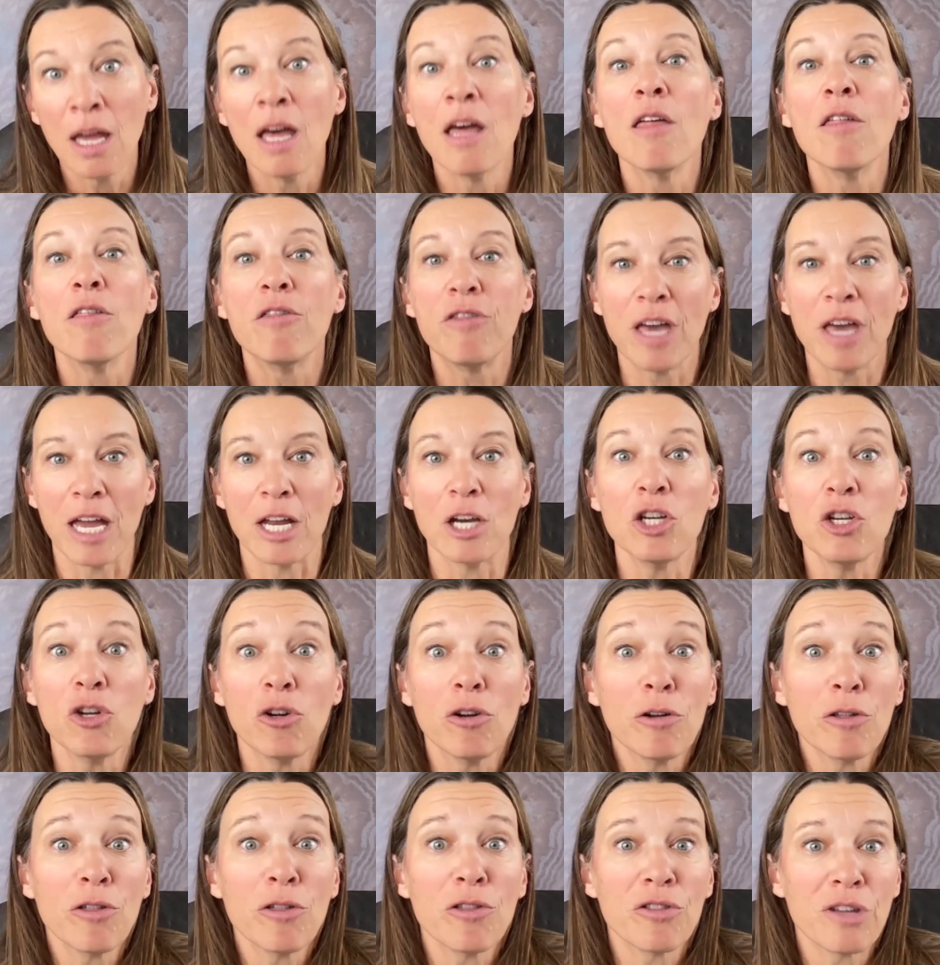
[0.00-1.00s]
then
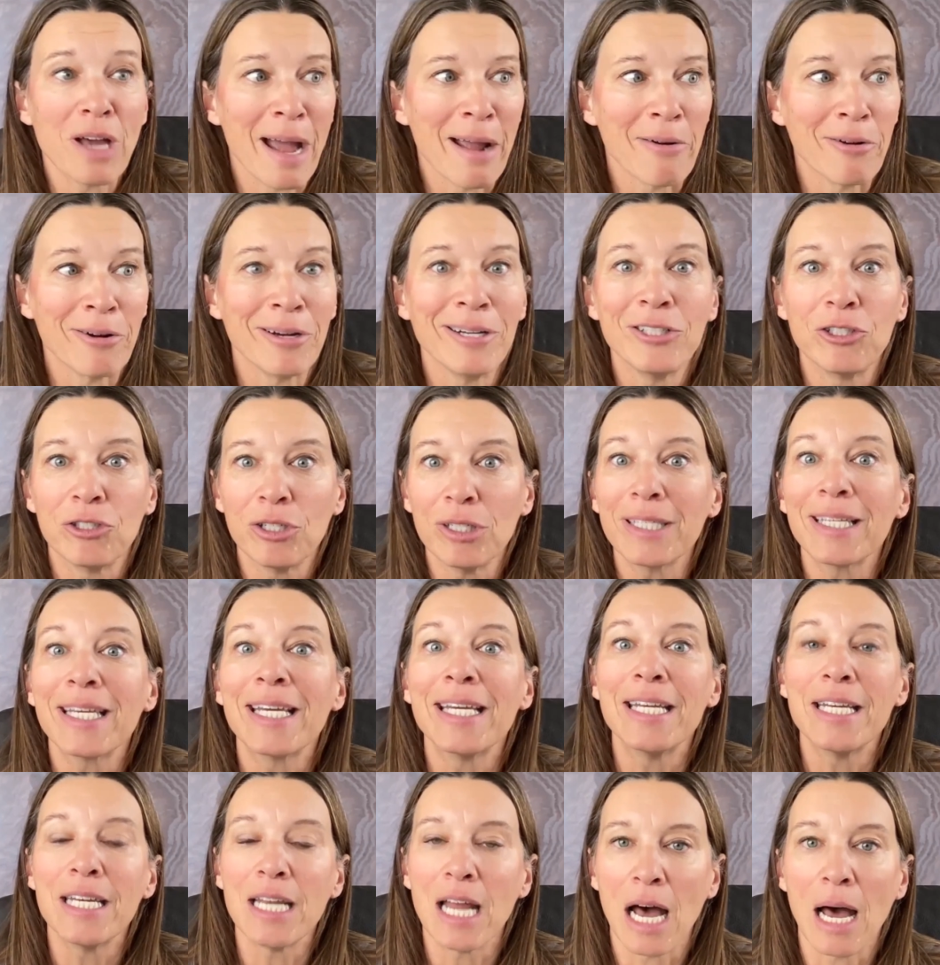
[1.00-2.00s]
your thyroid just
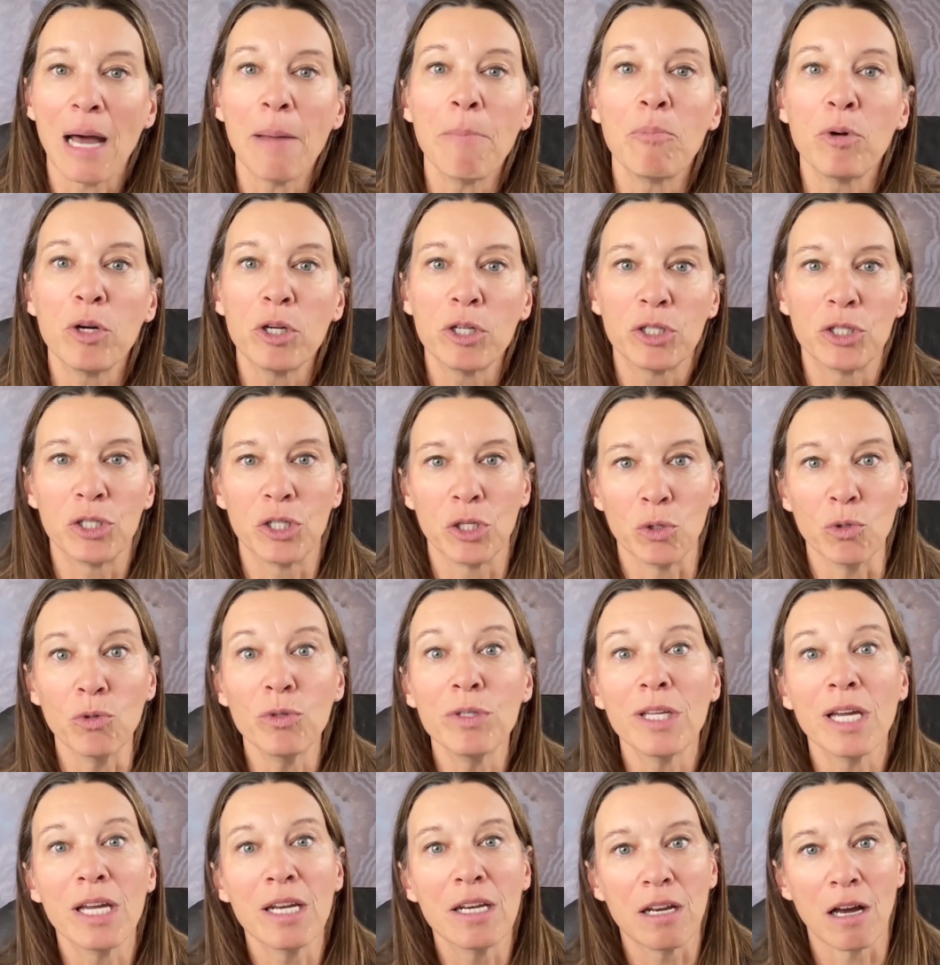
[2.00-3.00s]
cannot
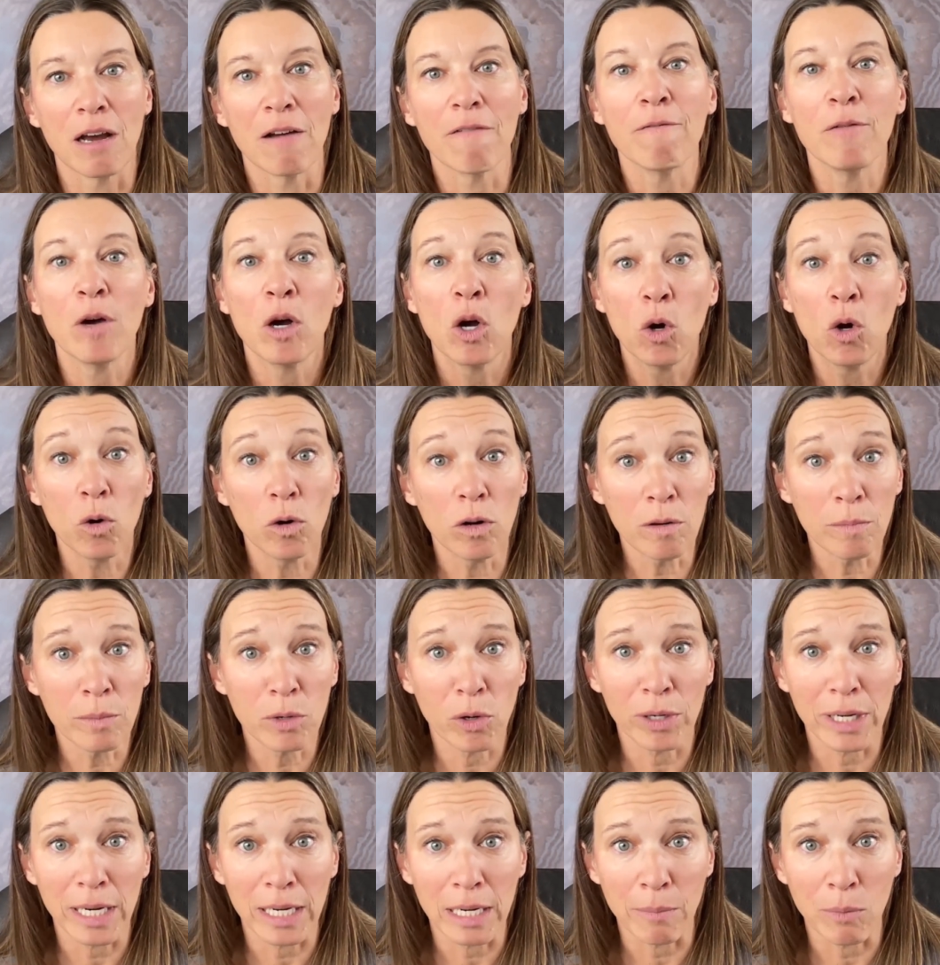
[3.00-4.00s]
produce enough
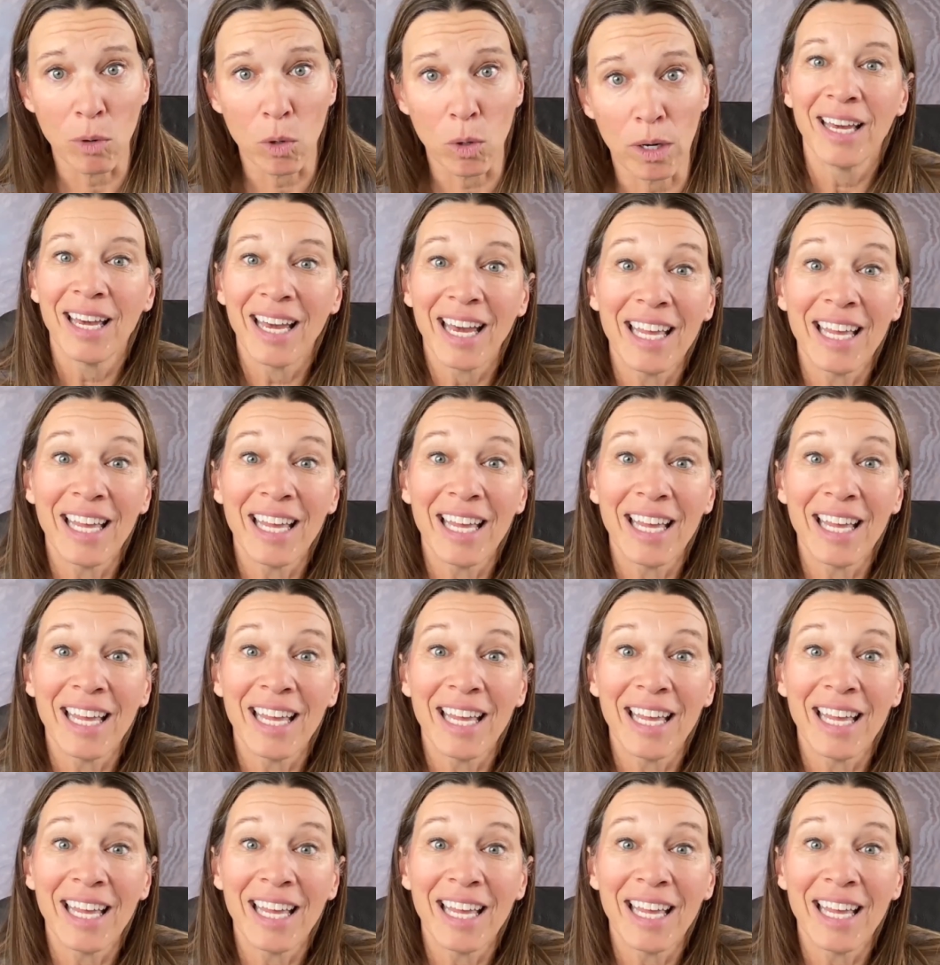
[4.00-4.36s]
hormone anymore.